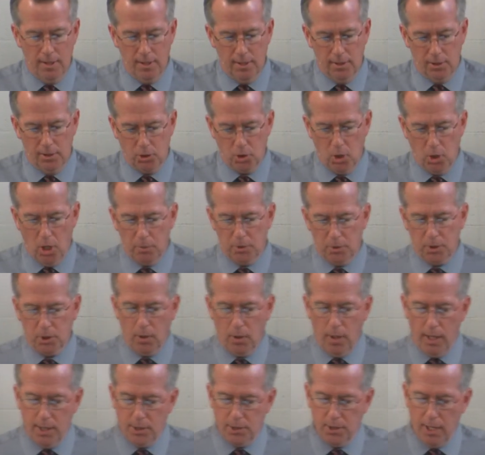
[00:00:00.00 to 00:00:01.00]
The psalmist
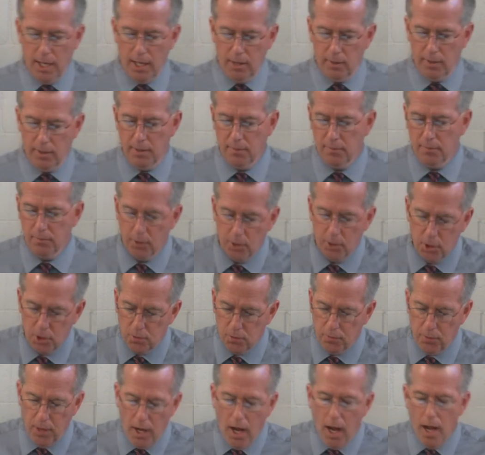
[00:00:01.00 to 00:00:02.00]
cries out in verse
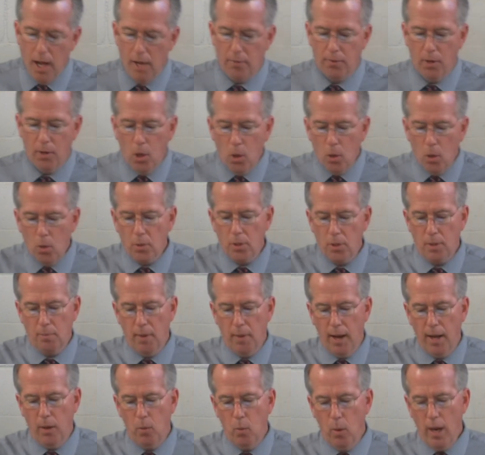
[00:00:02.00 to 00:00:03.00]
5, "Oh, that
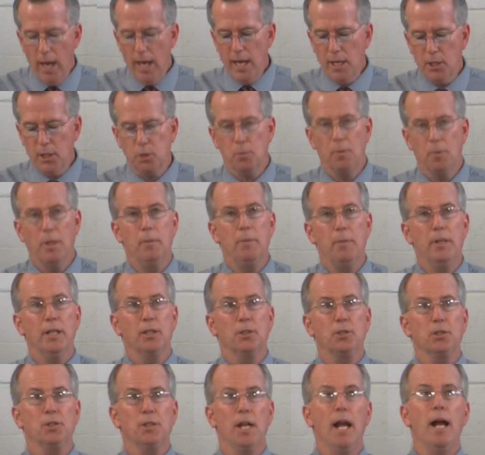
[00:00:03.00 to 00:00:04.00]
my ways may be
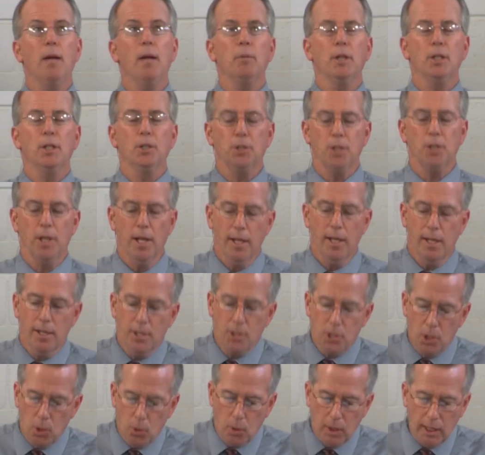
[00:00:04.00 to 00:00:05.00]
established
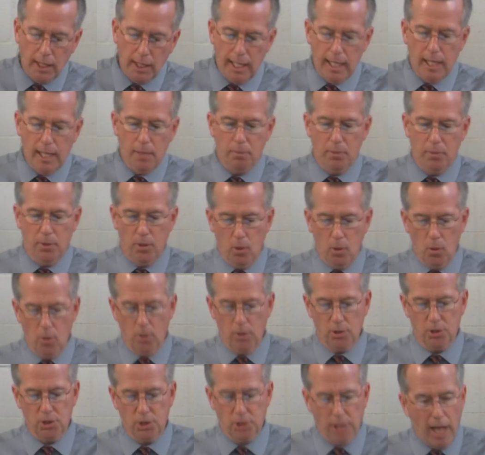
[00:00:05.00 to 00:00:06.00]
to keep
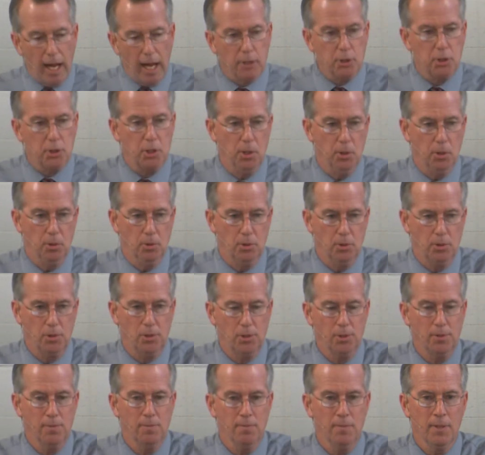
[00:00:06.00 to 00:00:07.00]
your
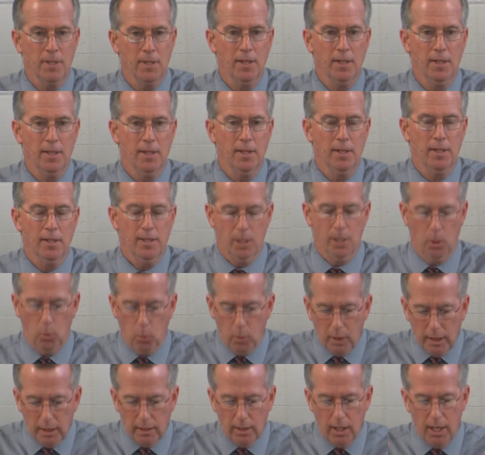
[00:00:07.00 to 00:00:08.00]
statutes."
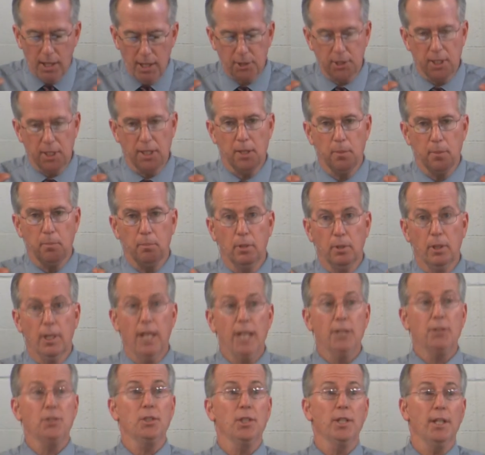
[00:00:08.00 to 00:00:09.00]
Realizing the
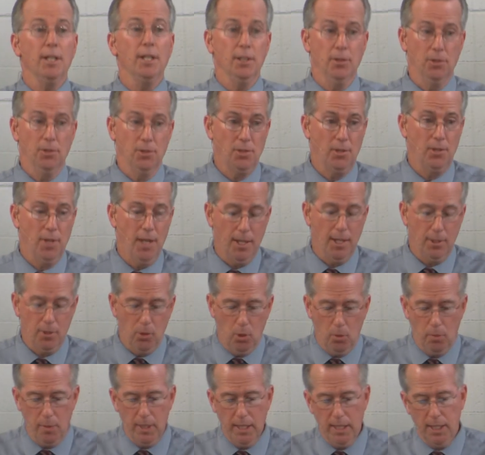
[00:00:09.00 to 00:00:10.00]
blessings that
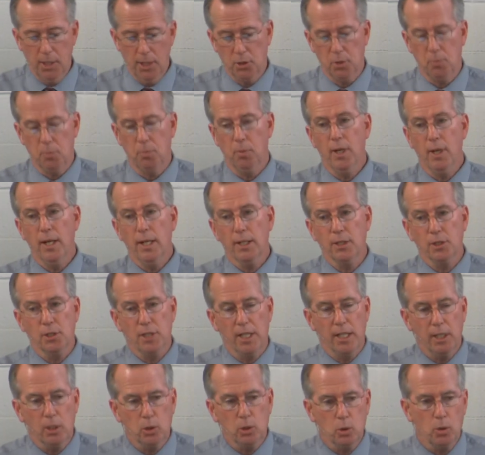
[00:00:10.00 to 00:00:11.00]
obedience brings,
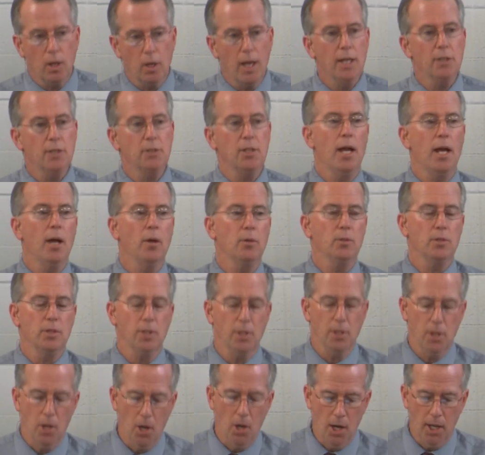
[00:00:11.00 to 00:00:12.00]
he cries out to
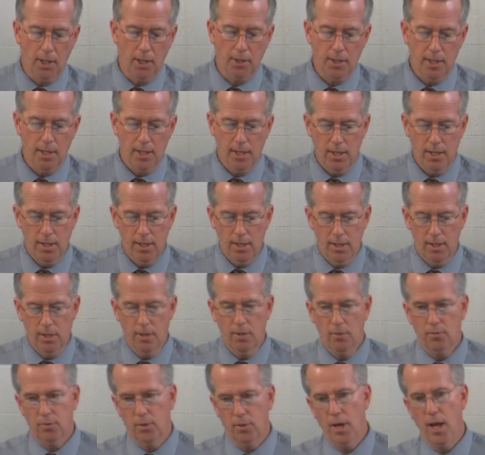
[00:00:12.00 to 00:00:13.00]
God
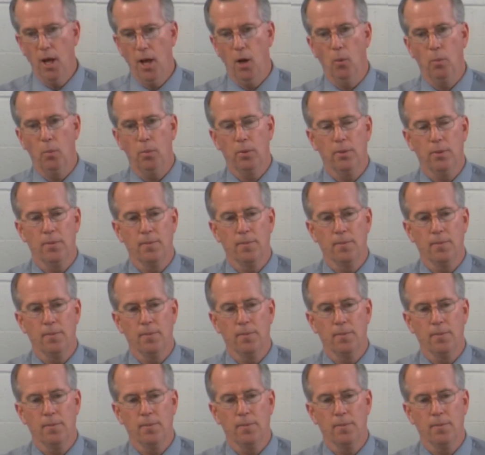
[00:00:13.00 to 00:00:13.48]
for help,